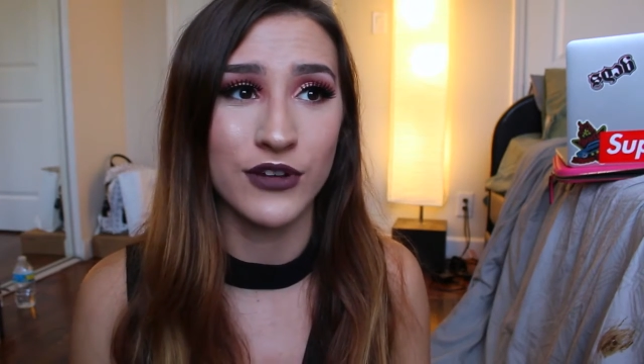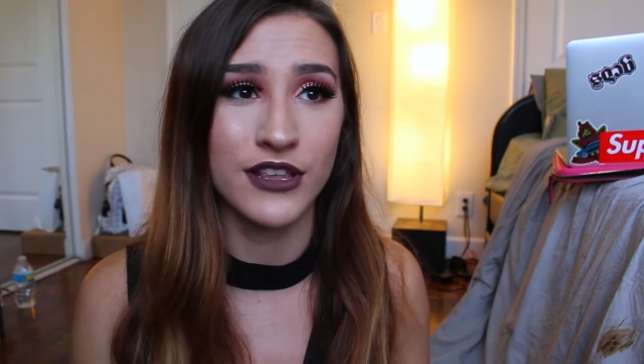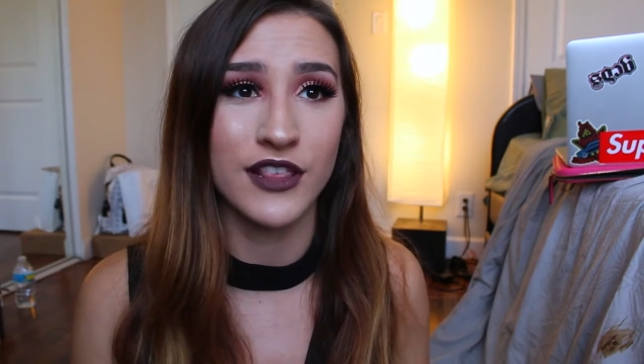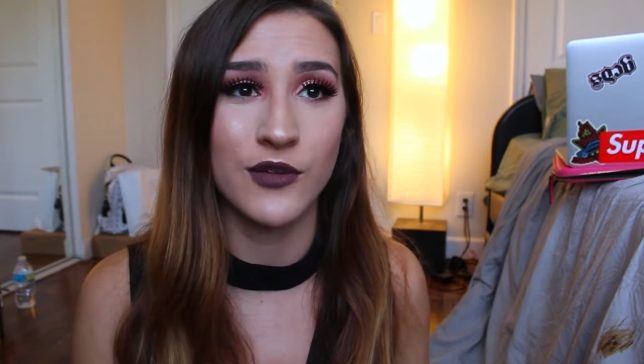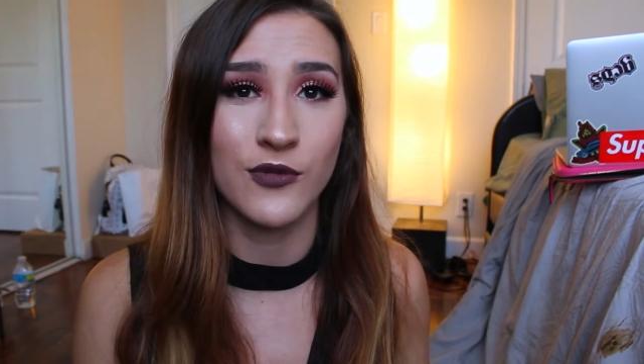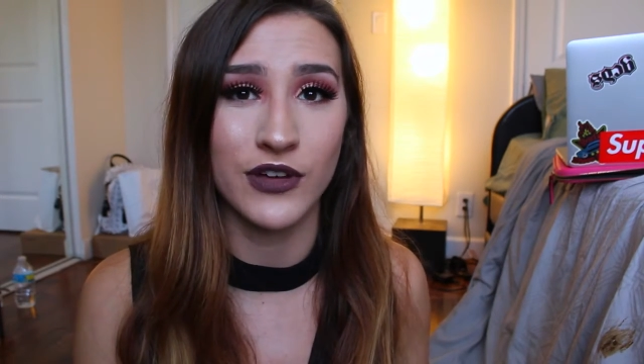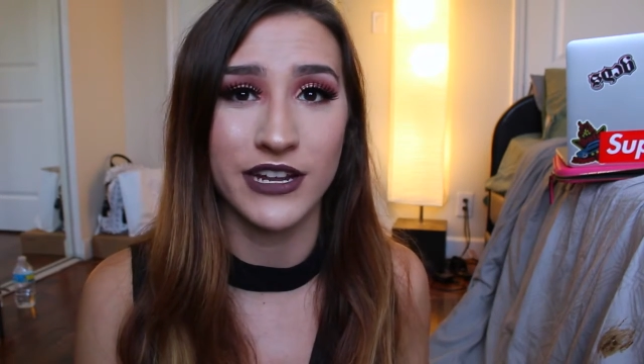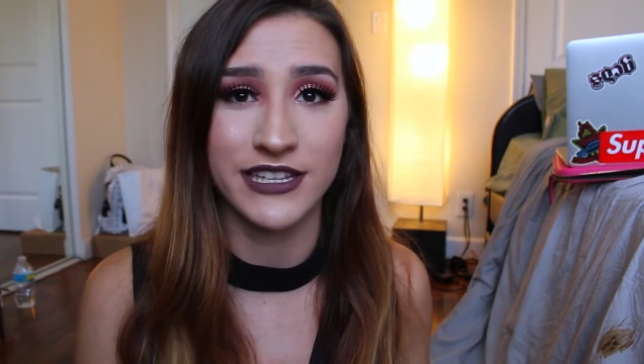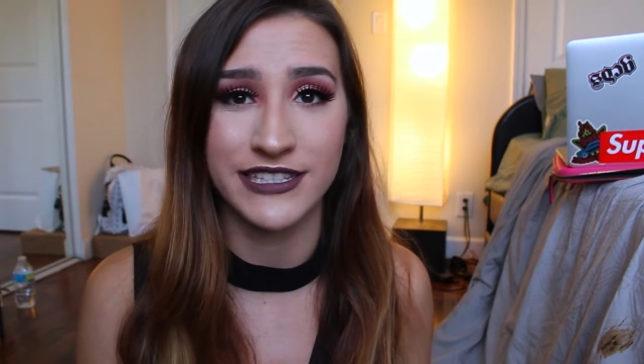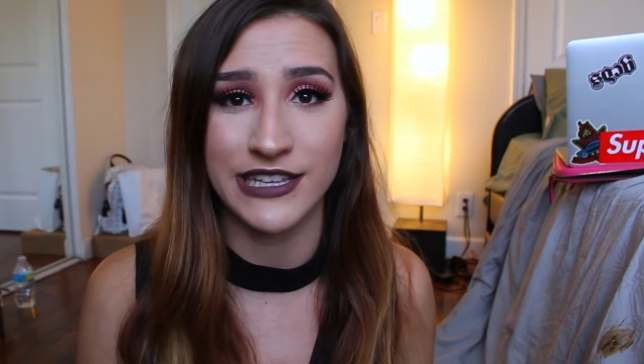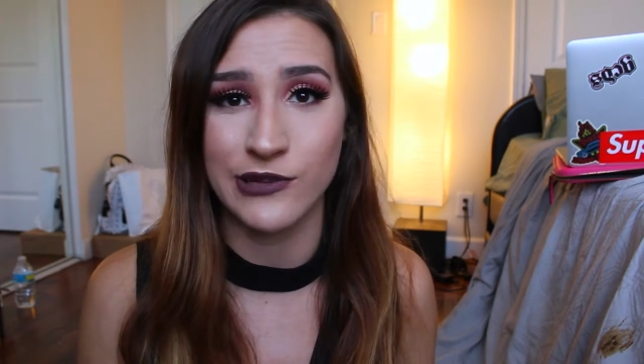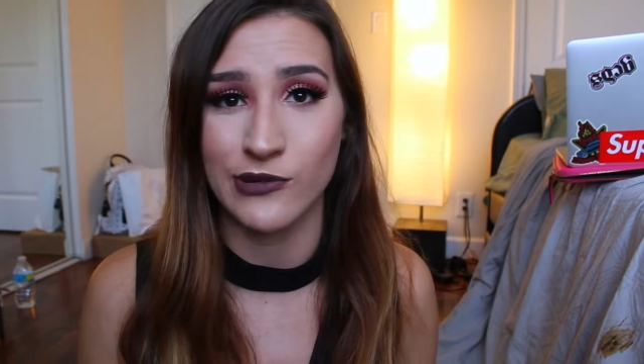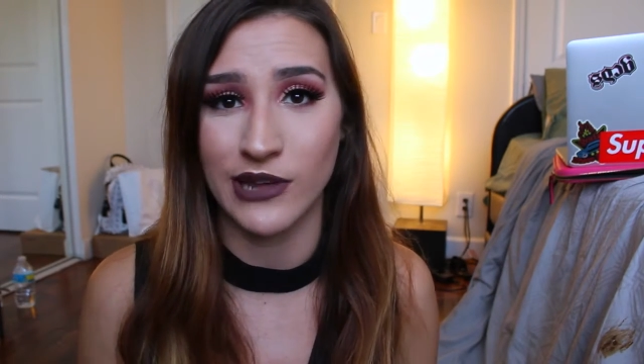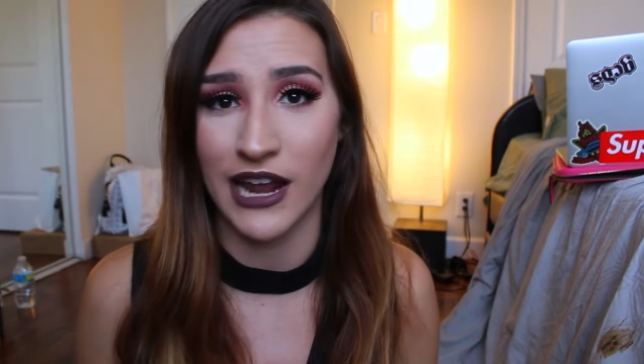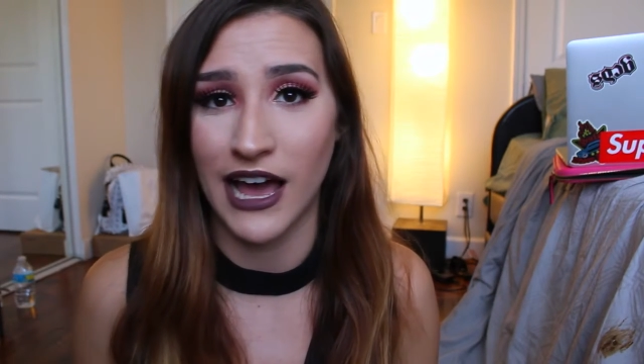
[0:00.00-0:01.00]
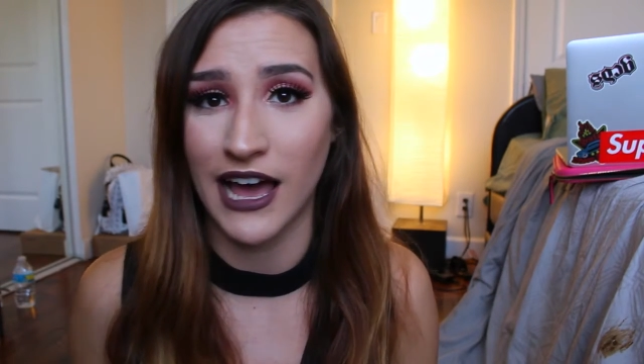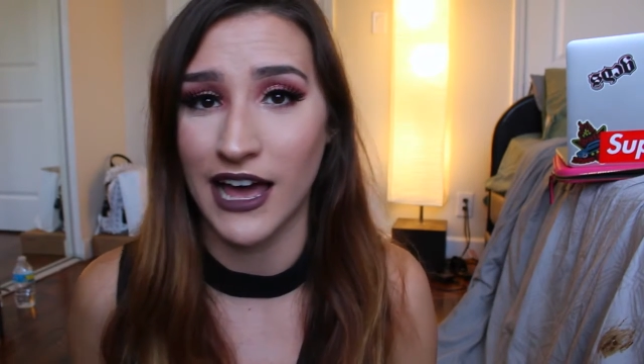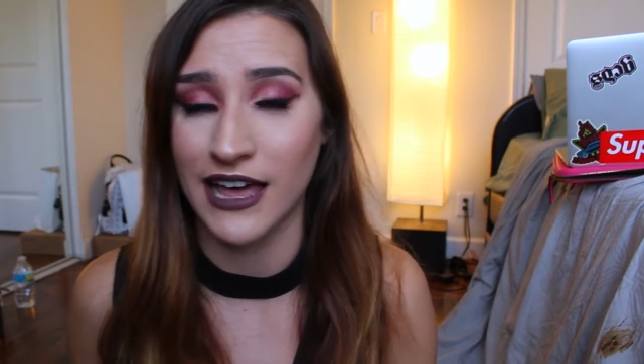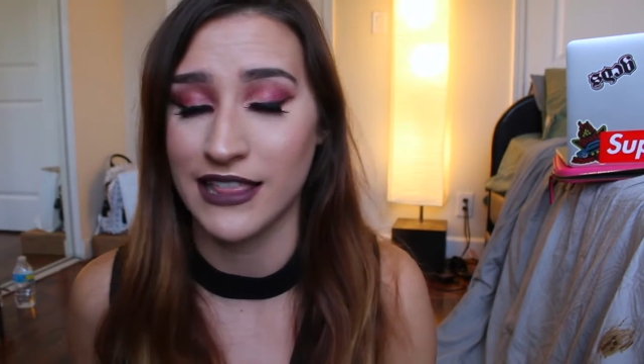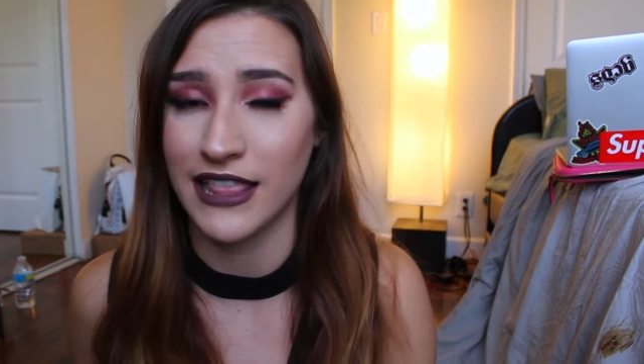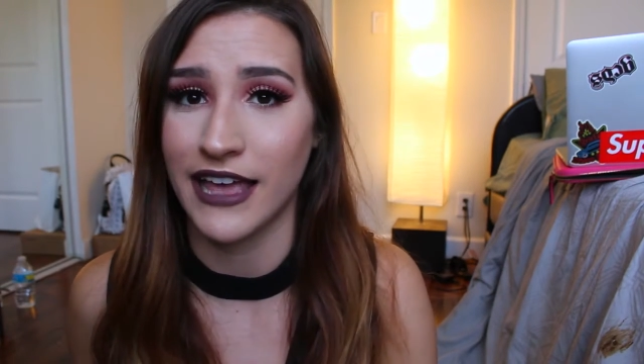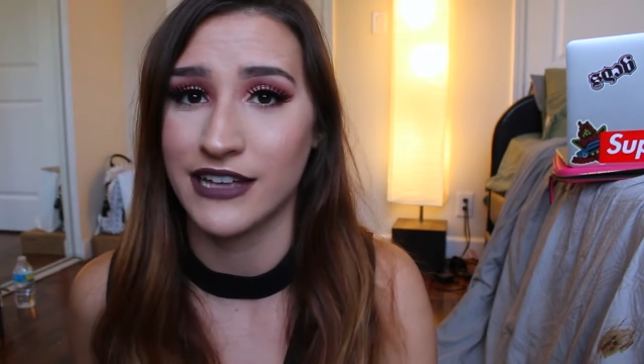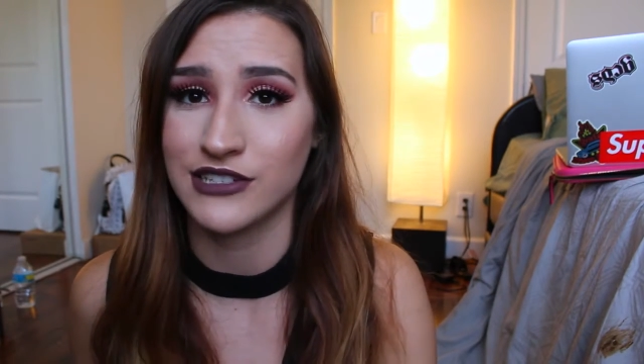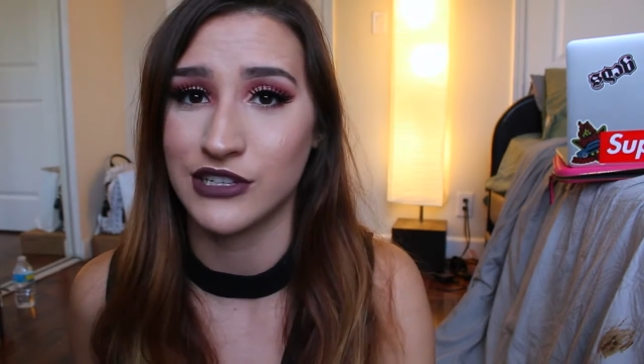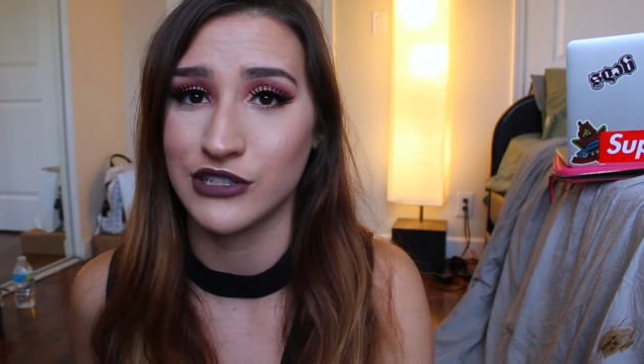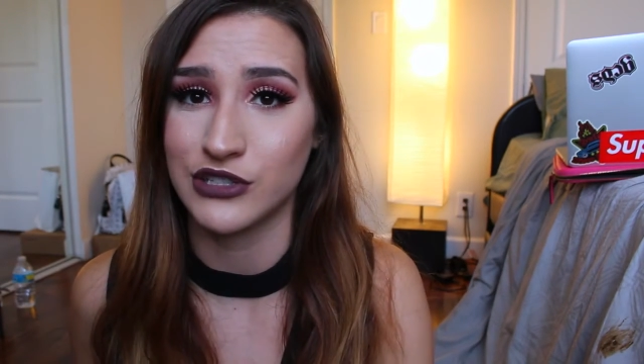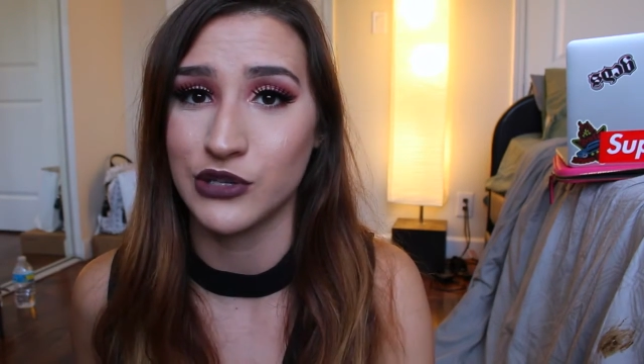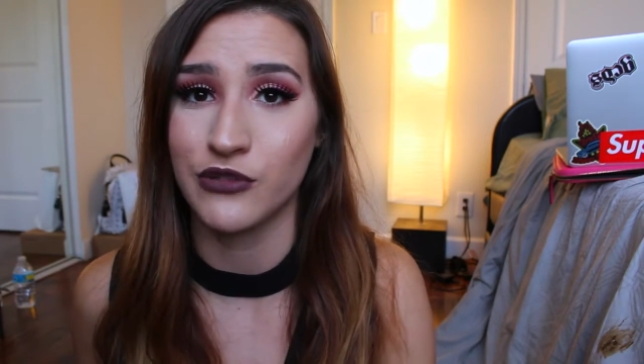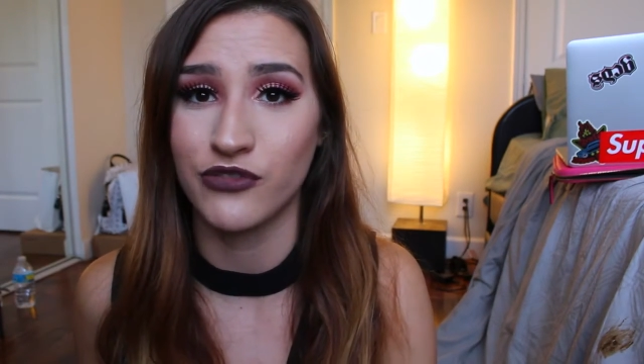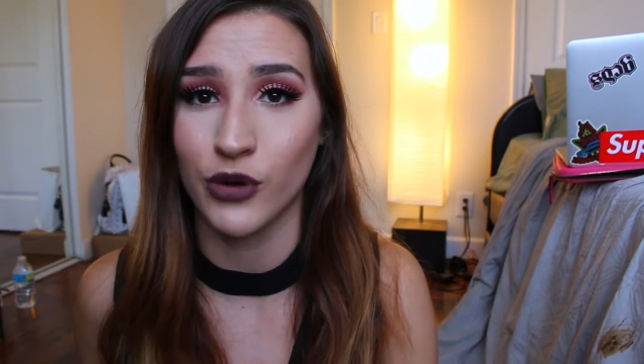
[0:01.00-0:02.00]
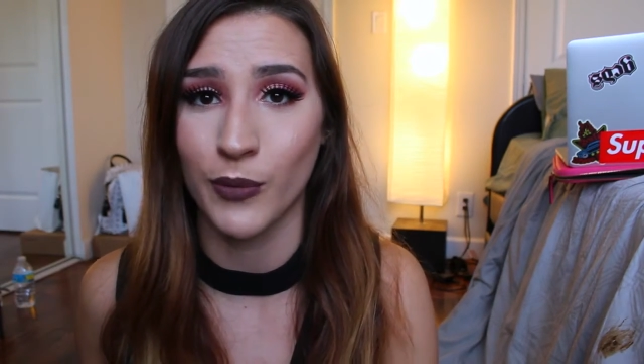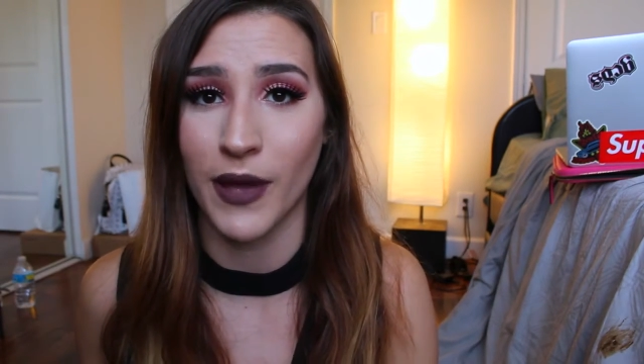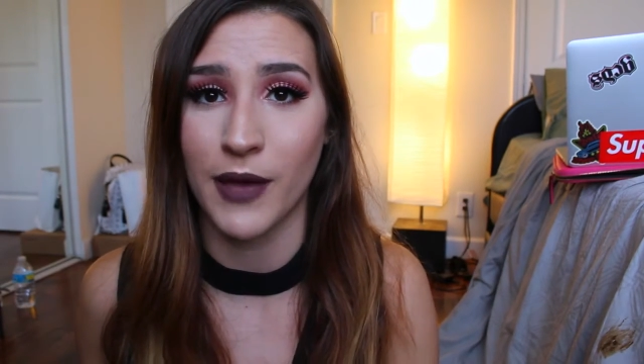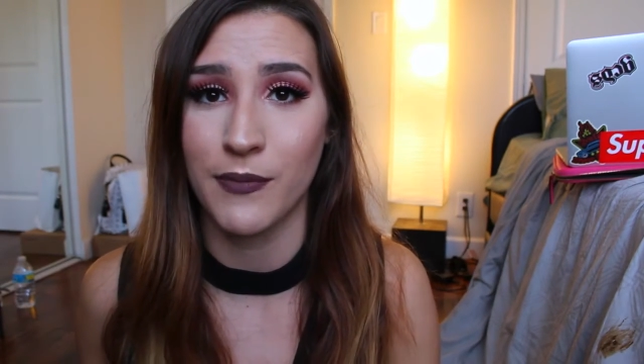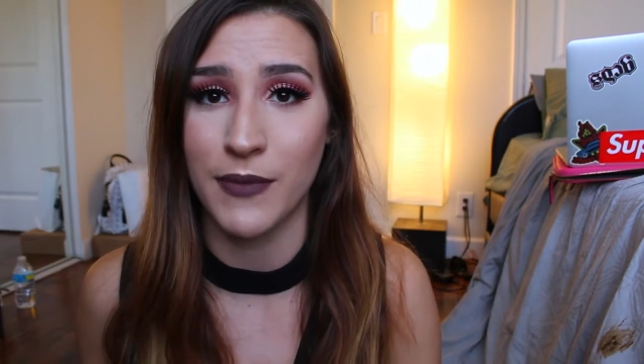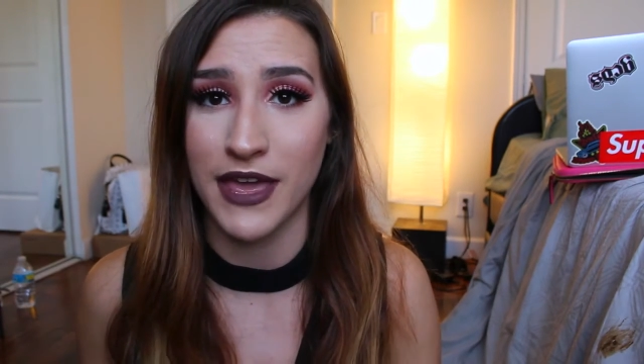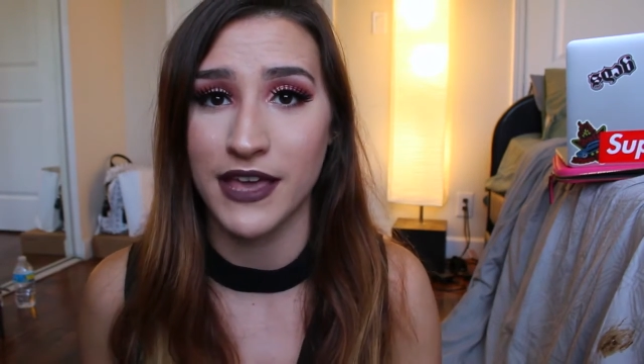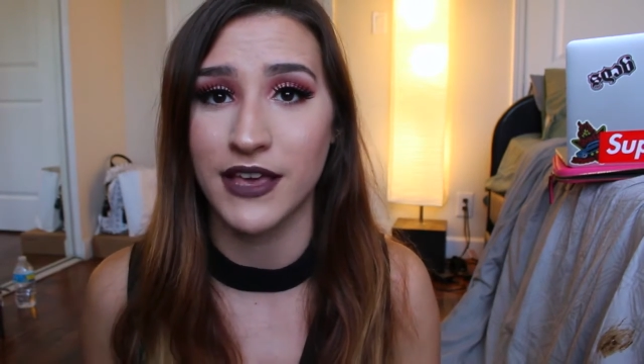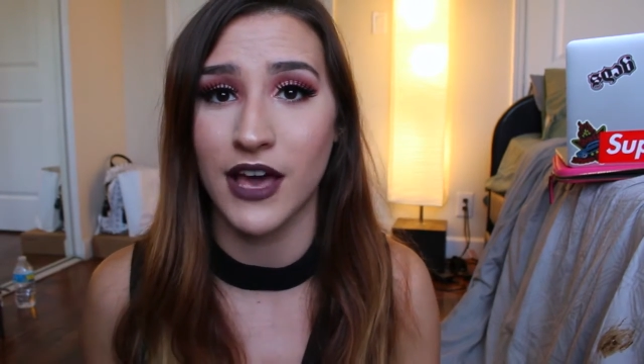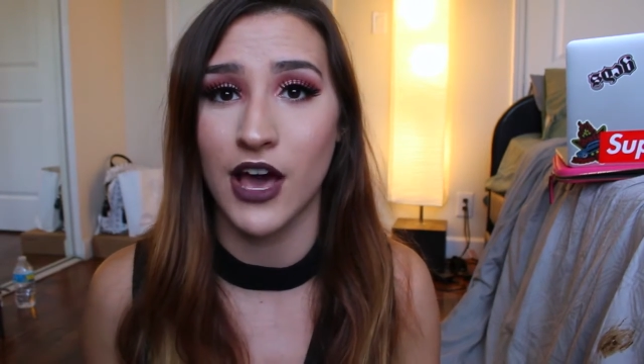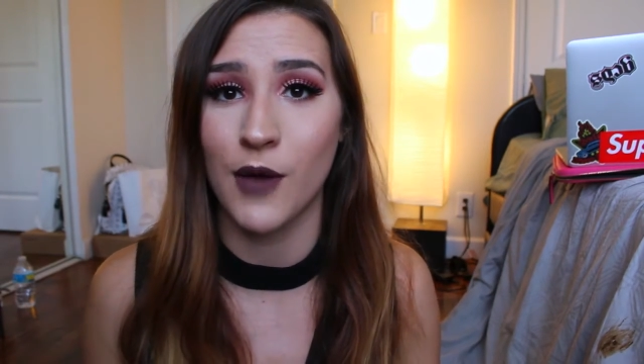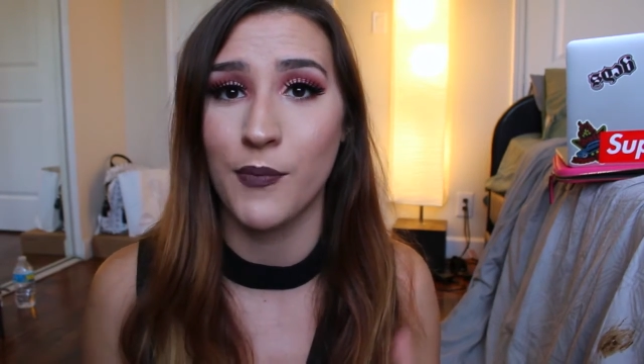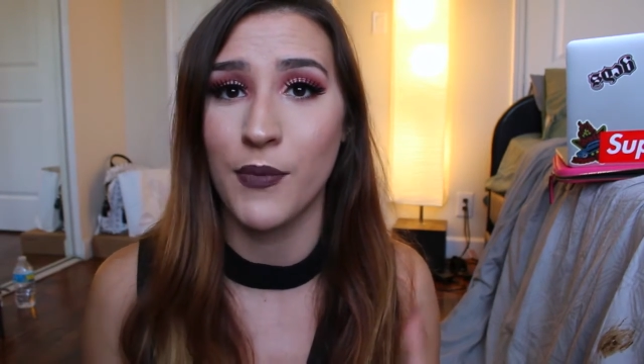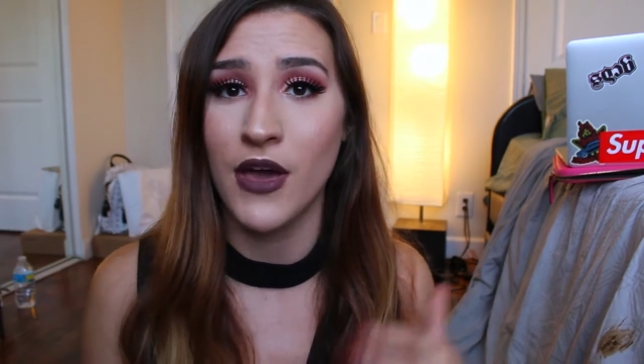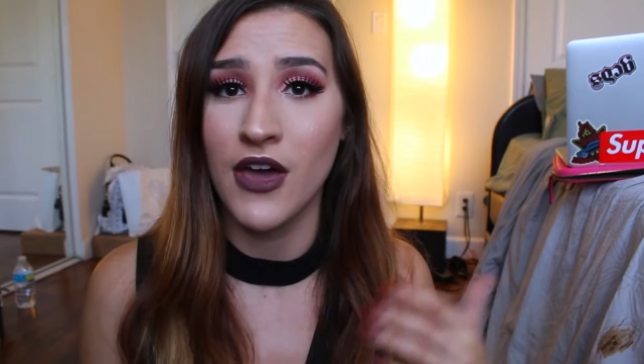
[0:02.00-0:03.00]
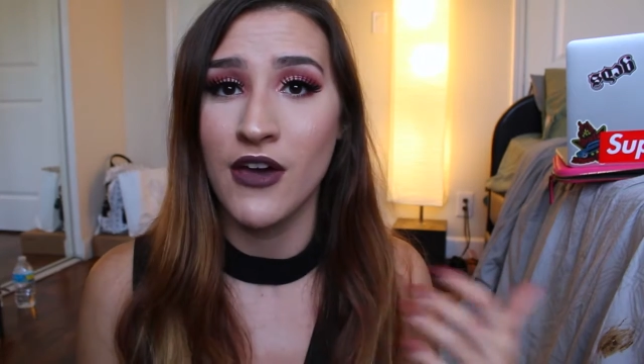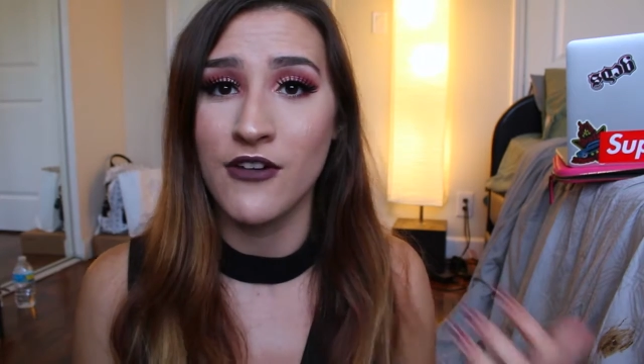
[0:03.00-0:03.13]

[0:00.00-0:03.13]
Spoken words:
really want to see what I like to do for my makeup,